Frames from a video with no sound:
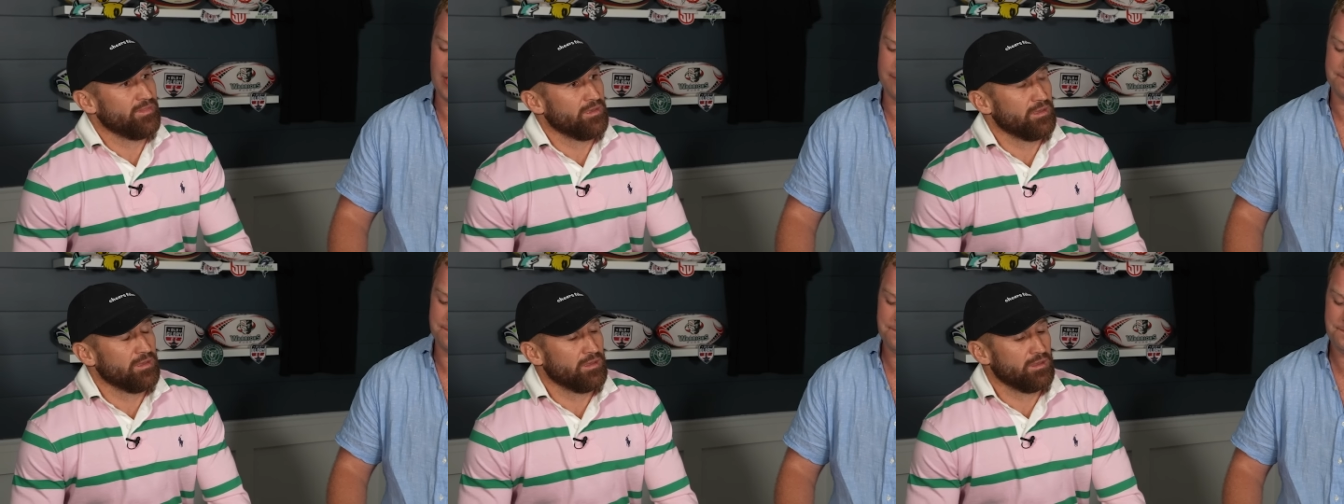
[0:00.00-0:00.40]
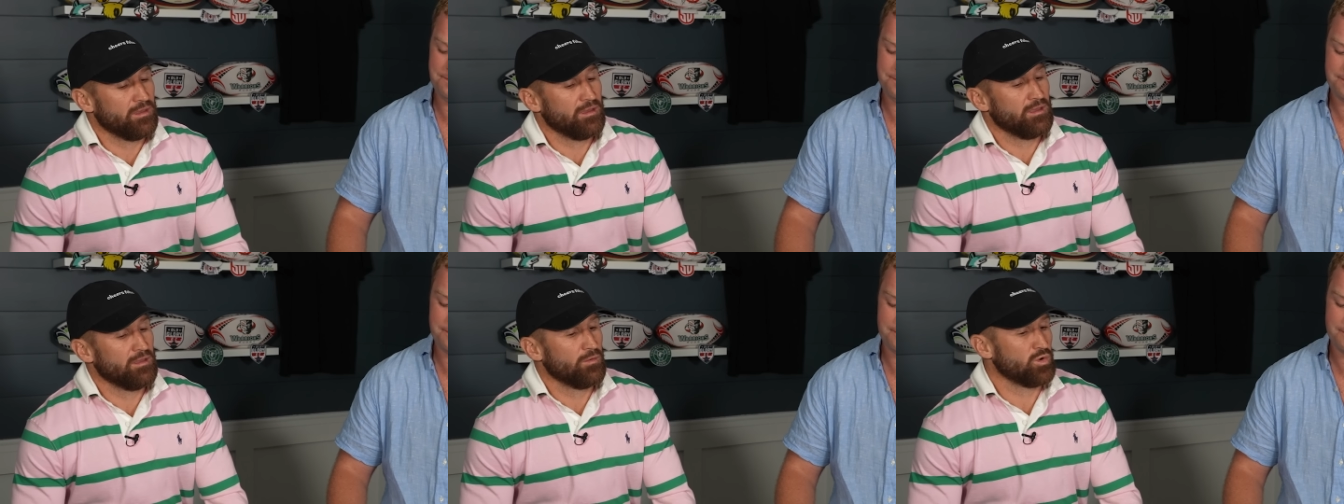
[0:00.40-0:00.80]

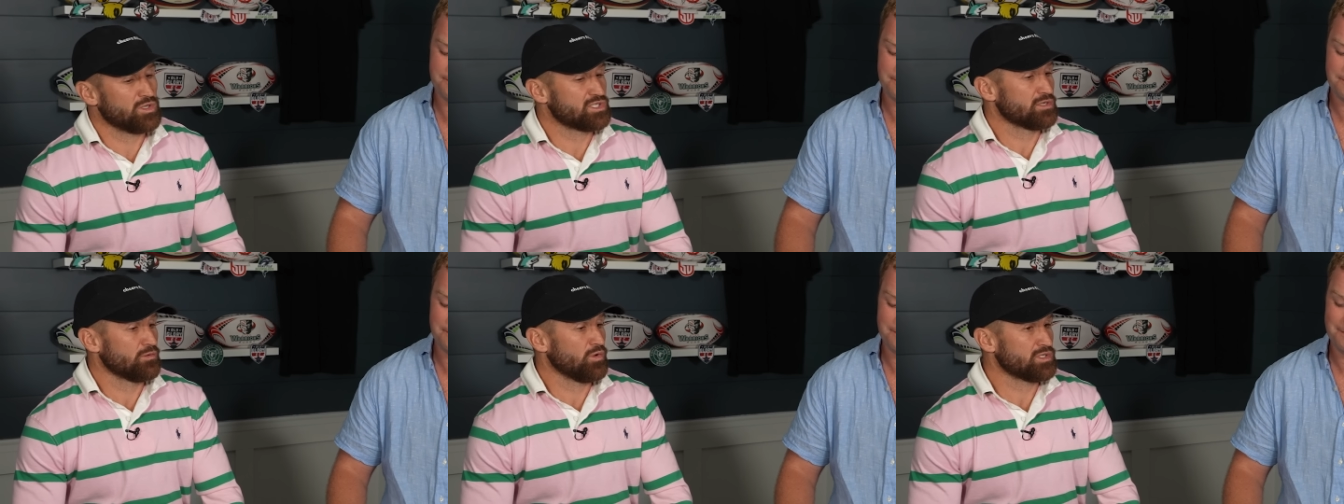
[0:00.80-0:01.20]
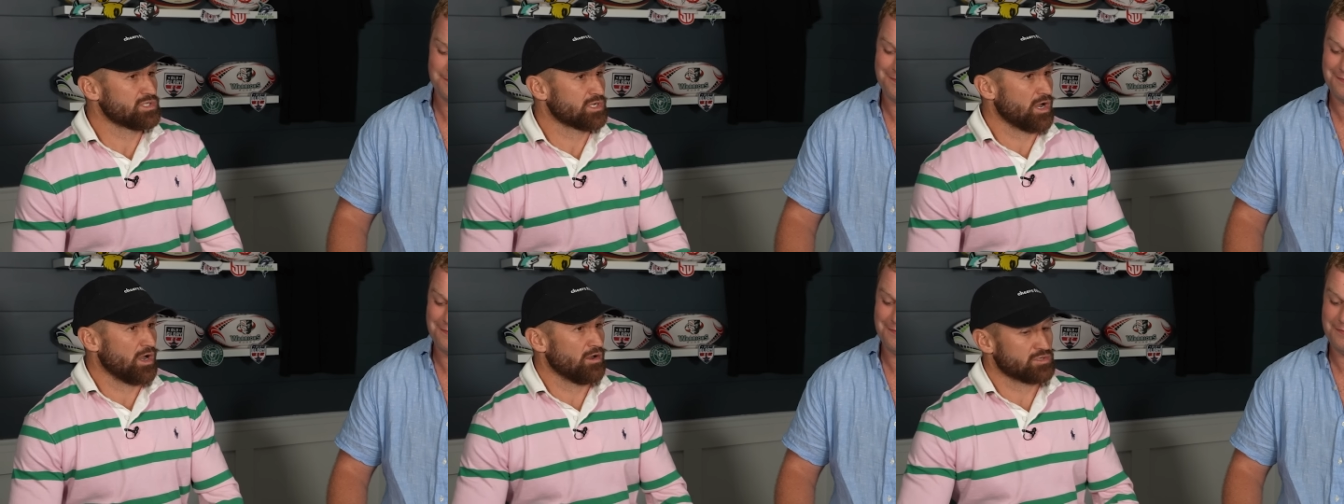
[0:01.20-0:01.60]
uh, what's what's
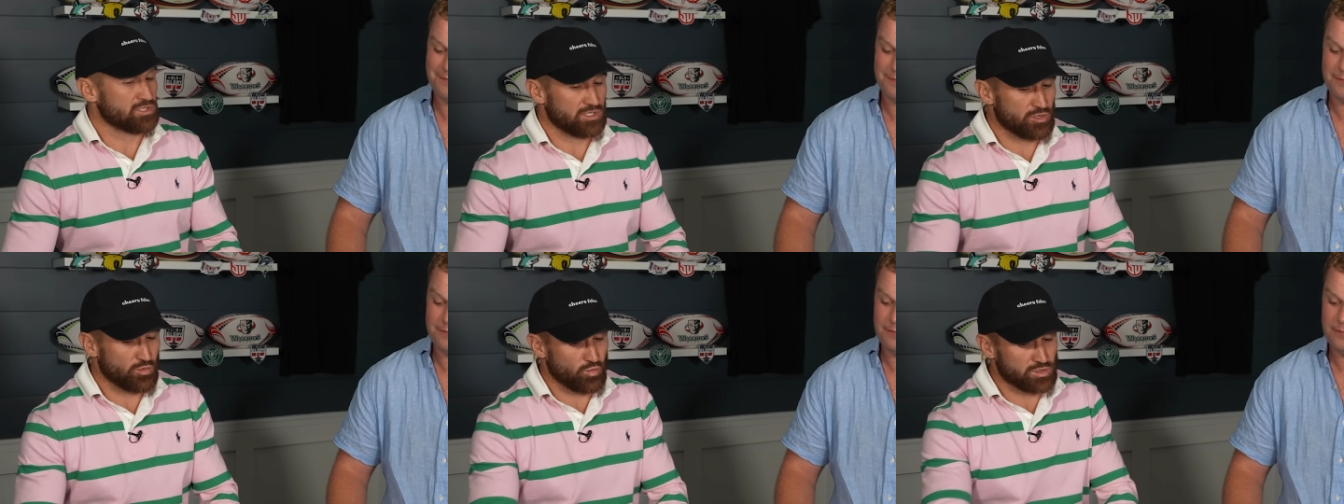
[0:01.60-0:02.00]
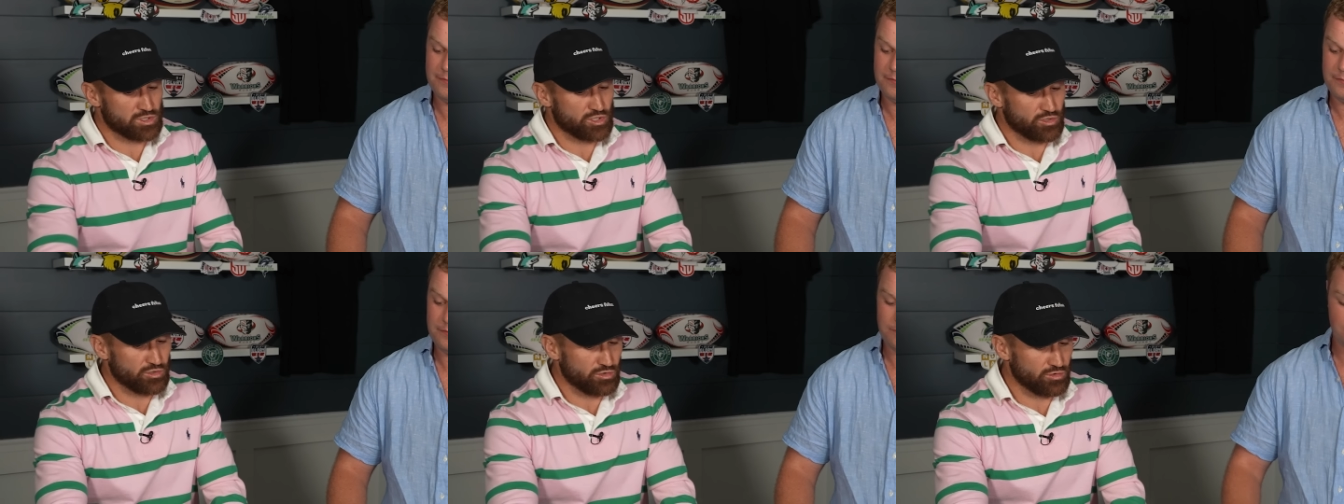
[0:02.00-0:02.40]
the goal? So do, would
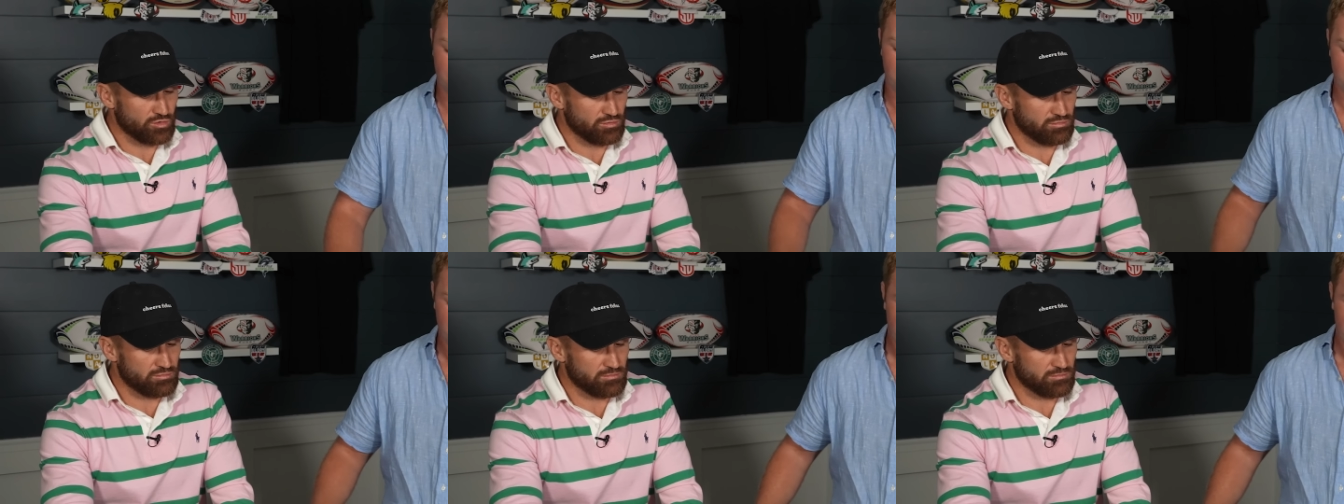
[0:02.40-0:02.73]
you